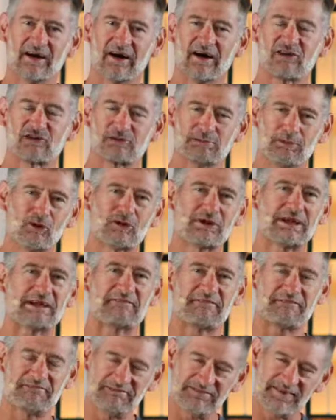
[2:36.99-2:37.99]
of
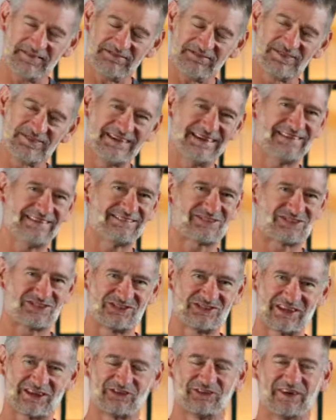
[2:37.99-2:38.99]
smoking 15
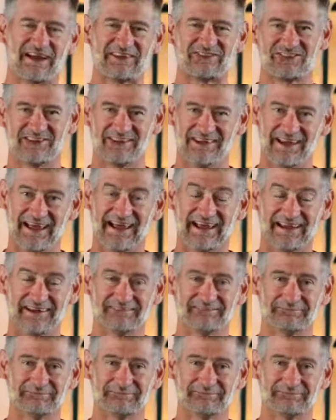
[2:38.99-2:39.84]
cigarettes a day?